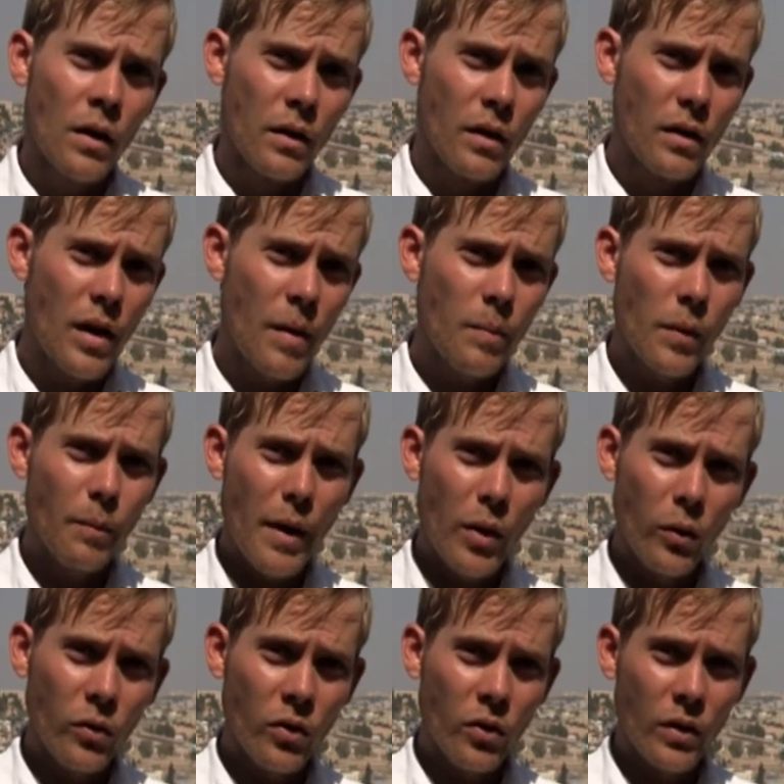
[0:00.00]
The Temple
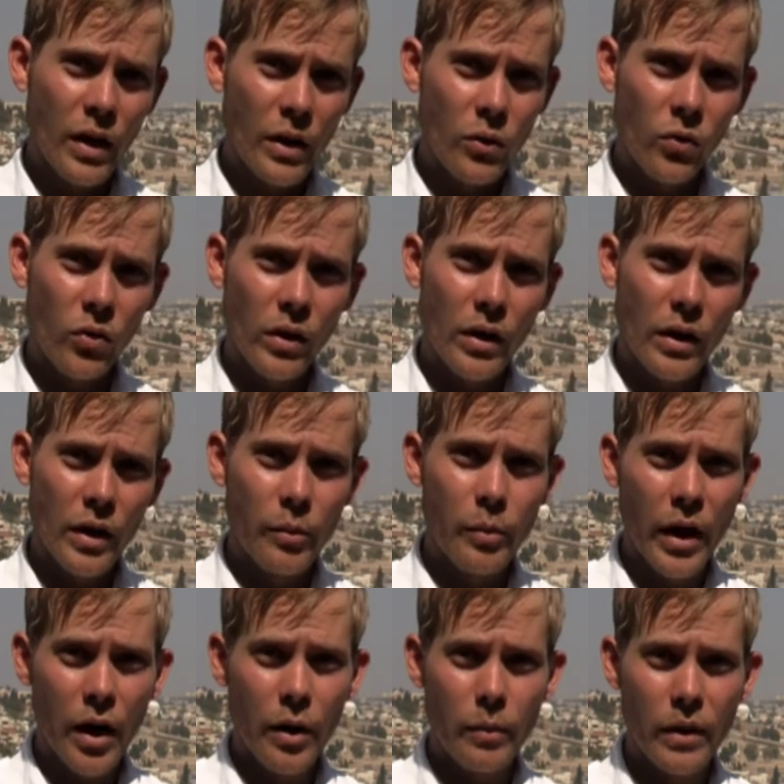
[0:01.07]
Mount that you see here
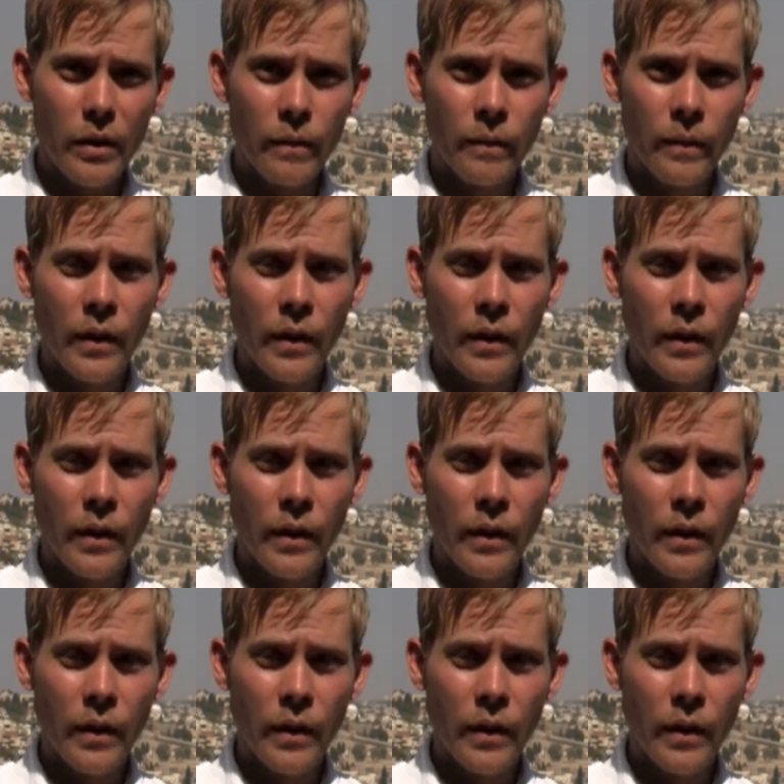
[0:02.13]
behind me